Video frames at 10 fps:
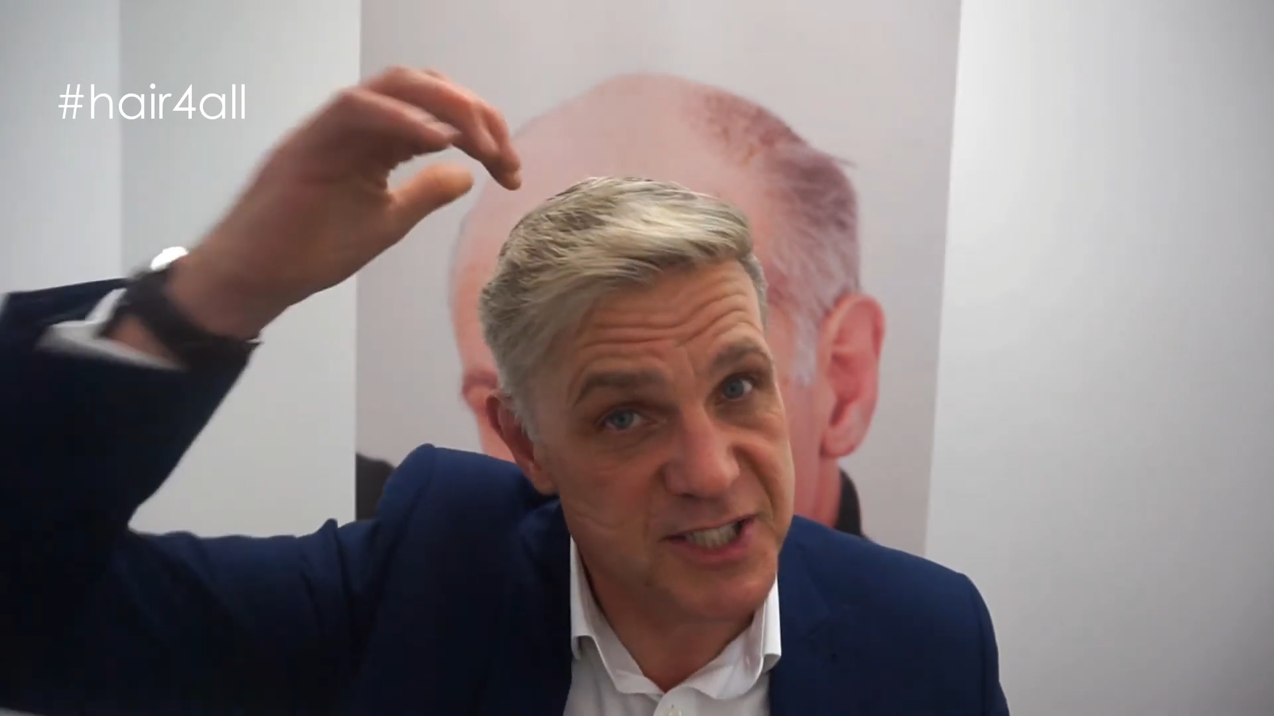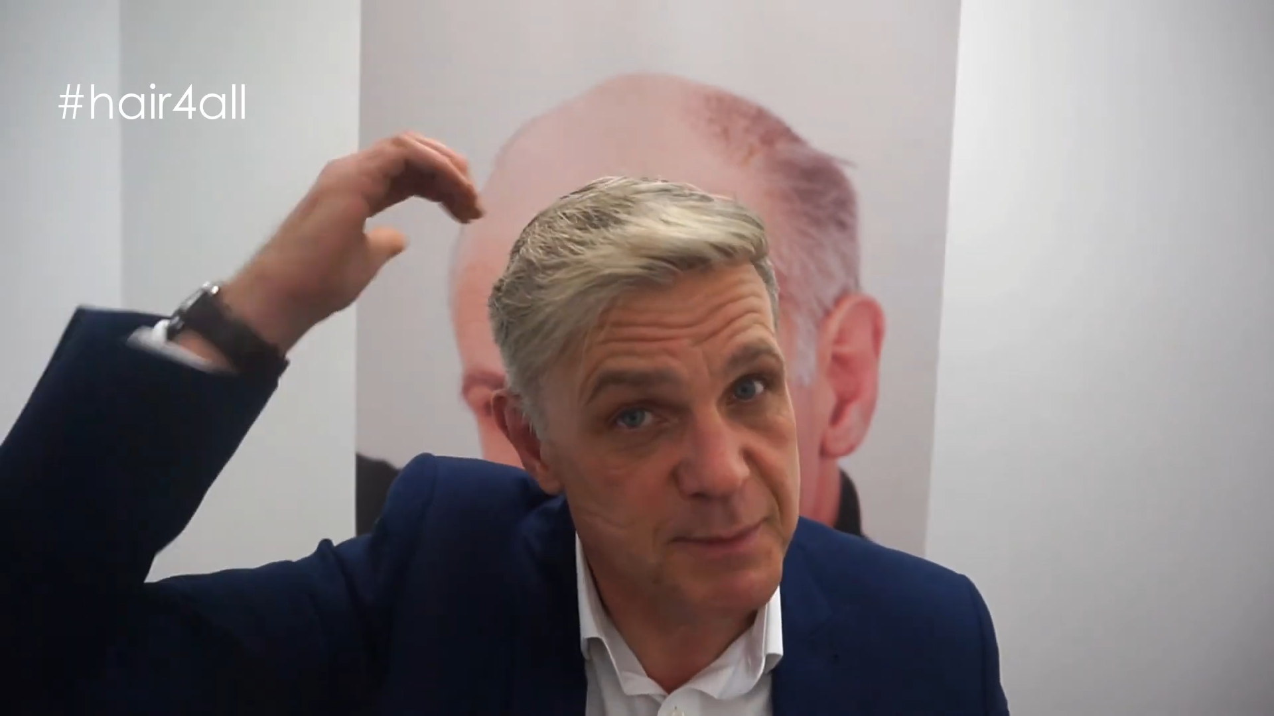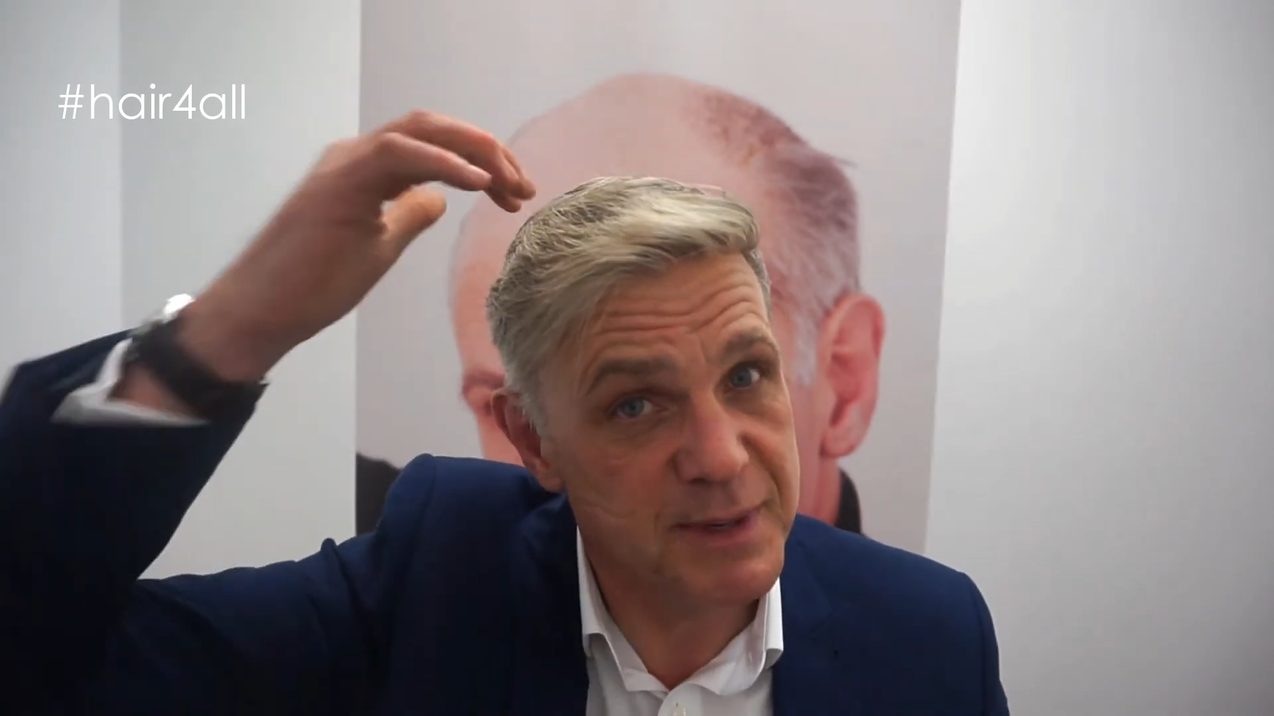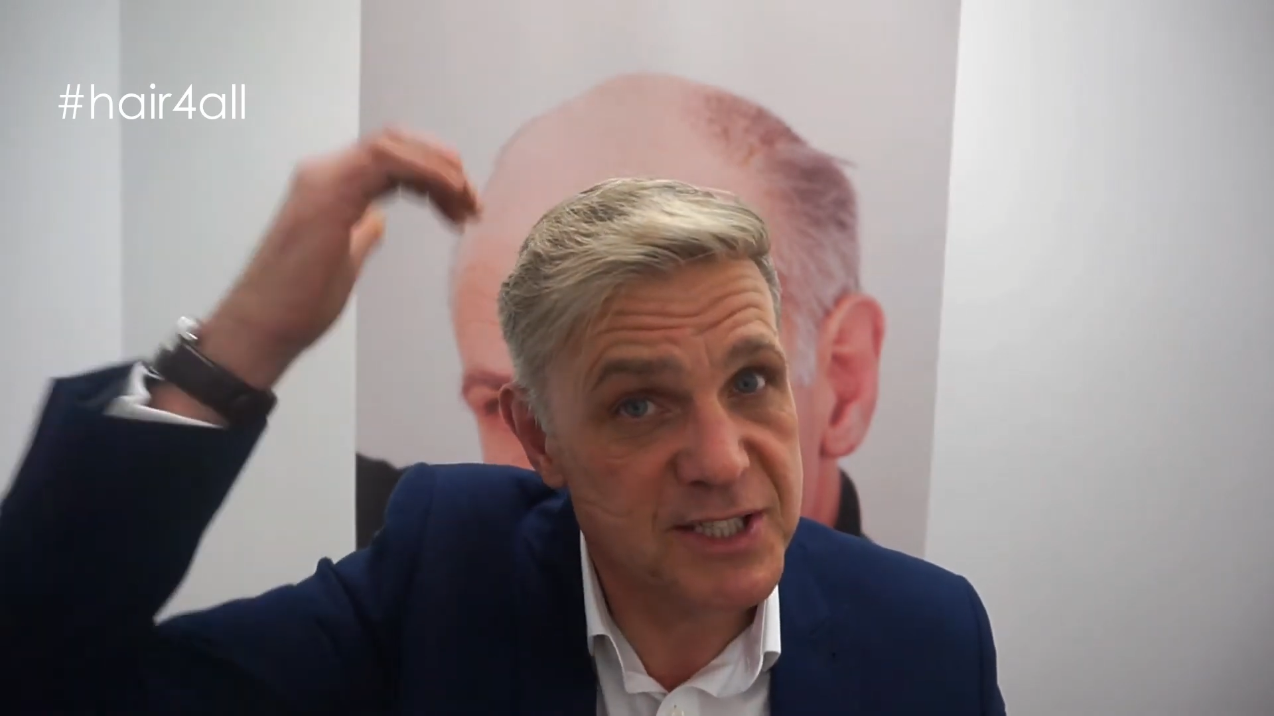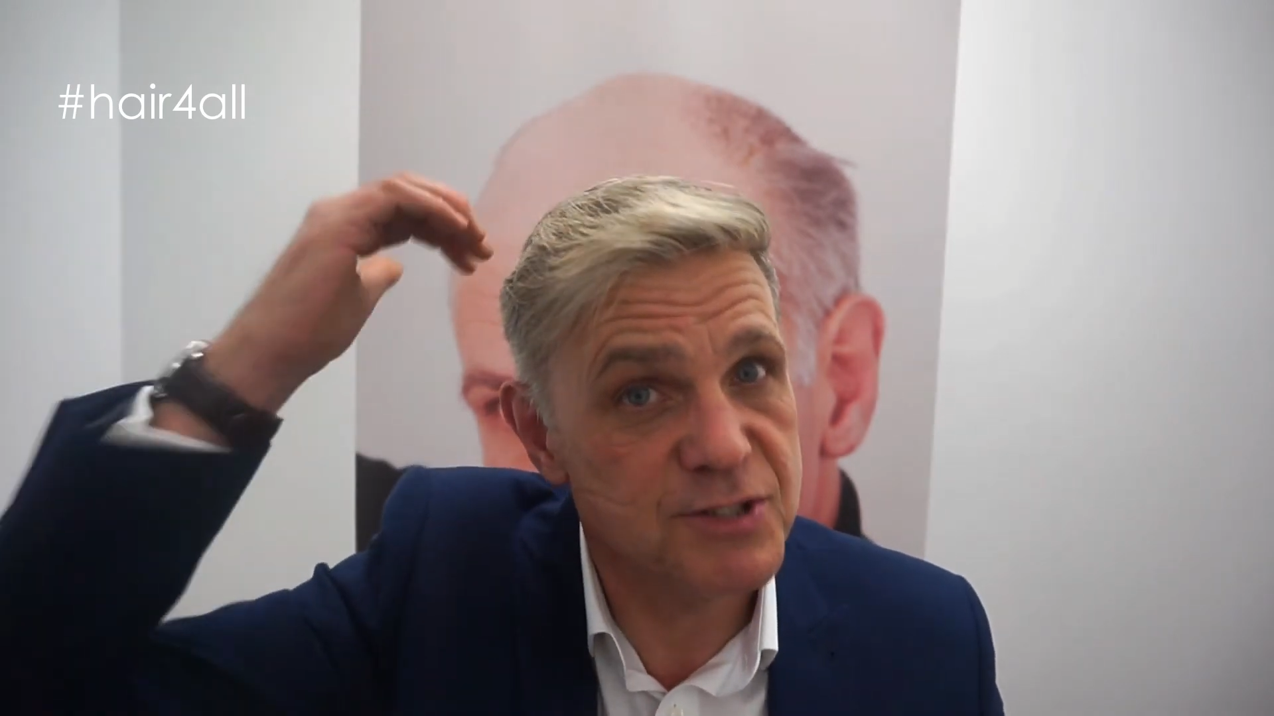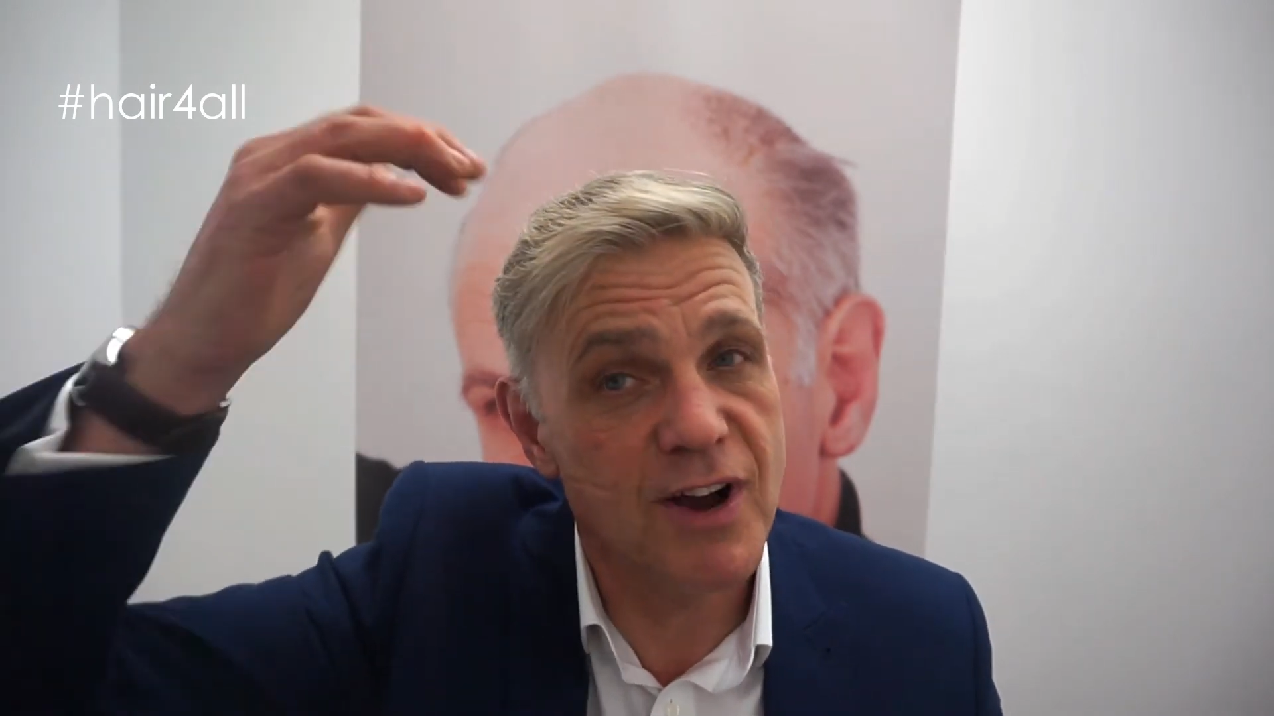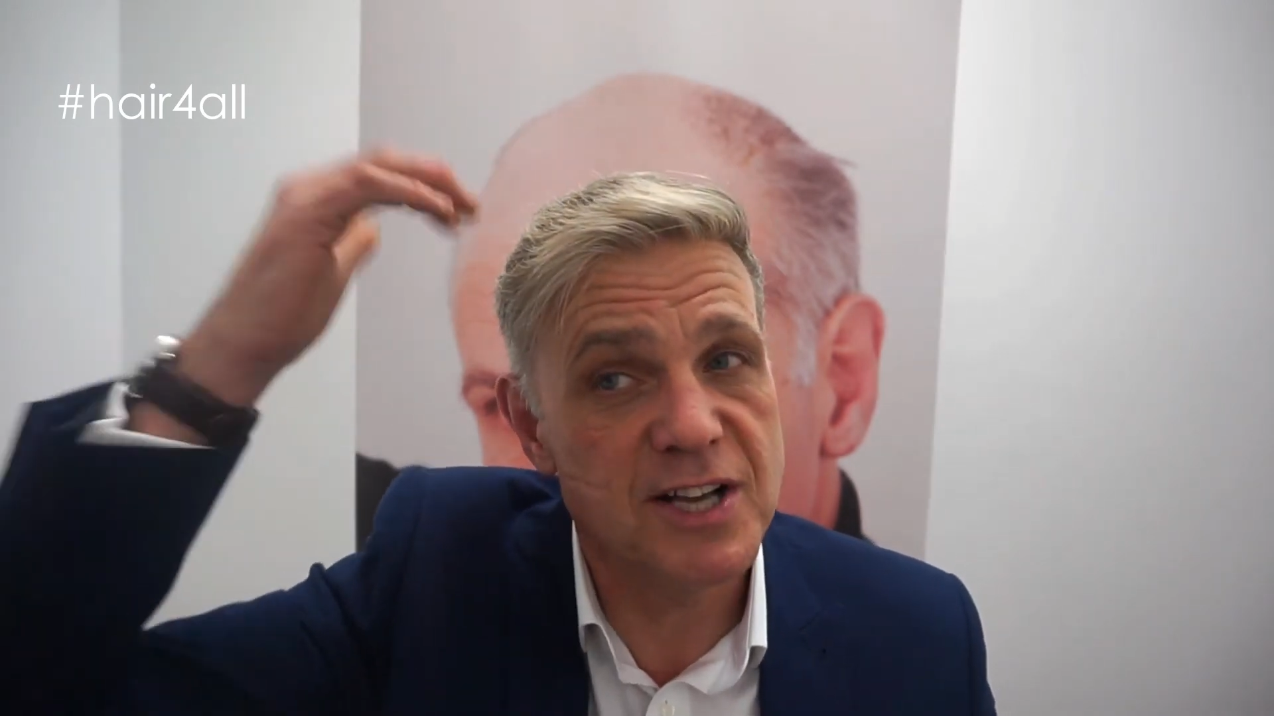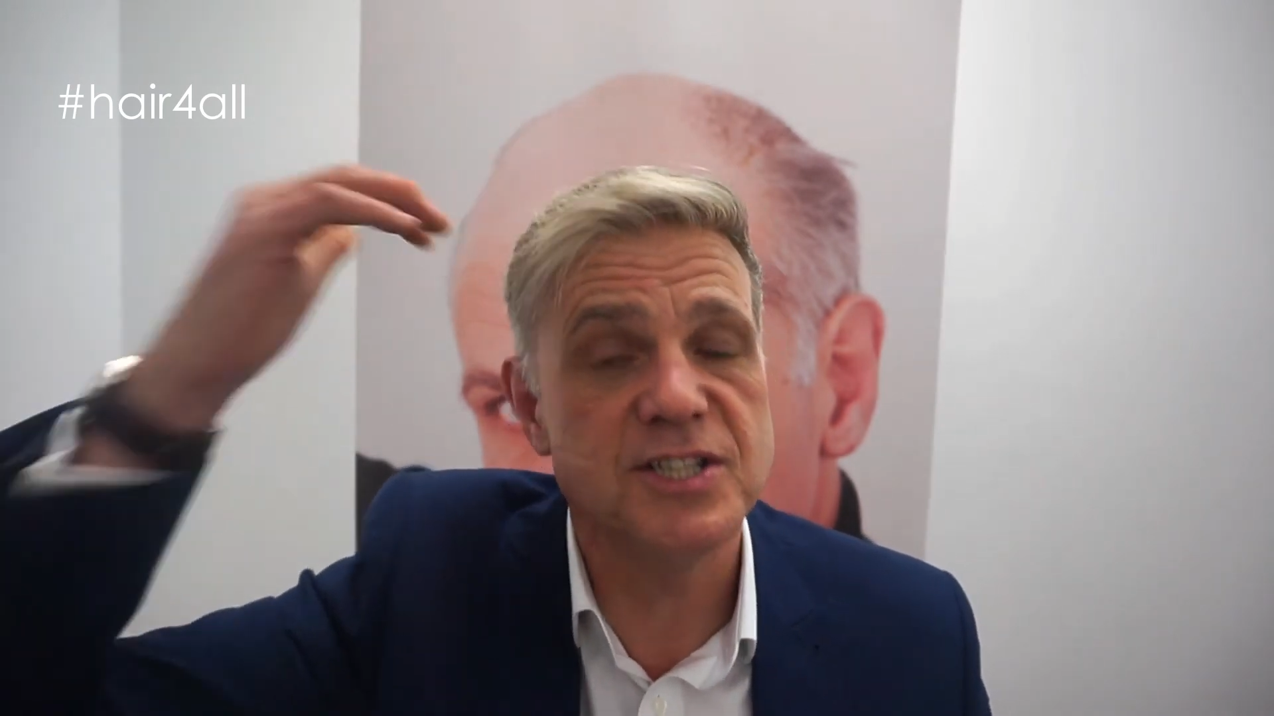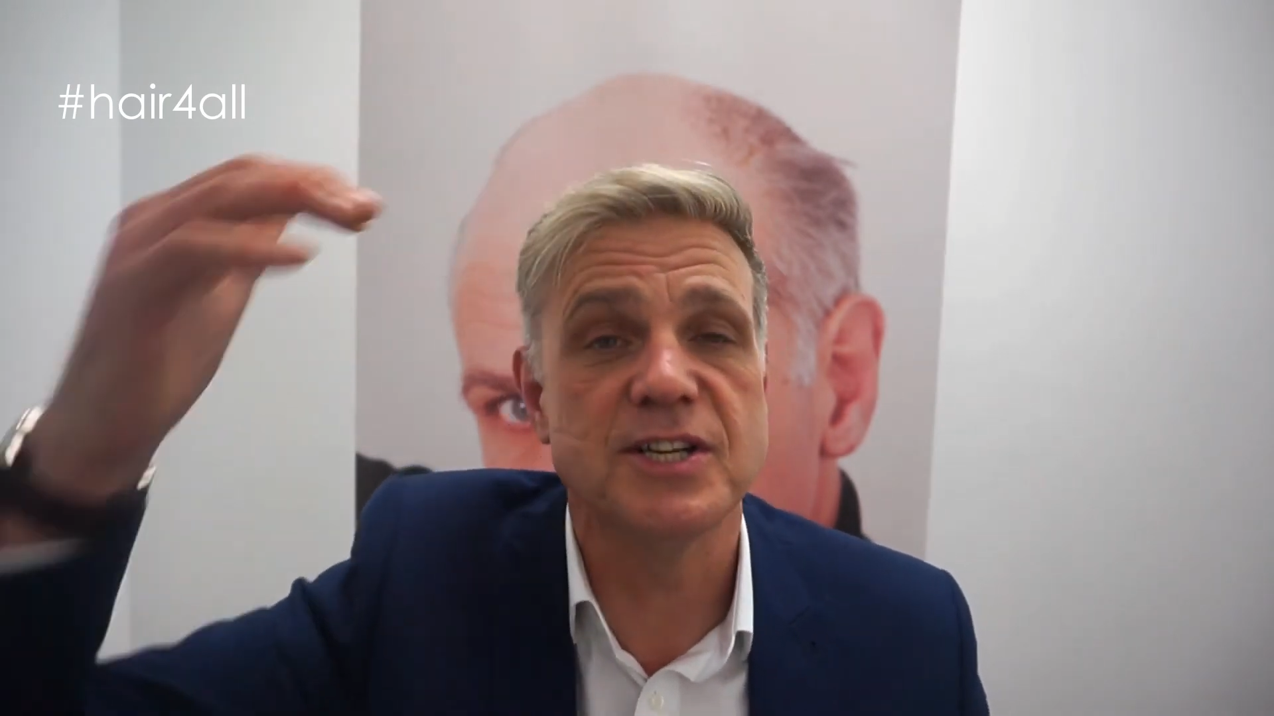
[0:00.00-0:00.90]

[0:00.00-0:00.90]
they've been scratching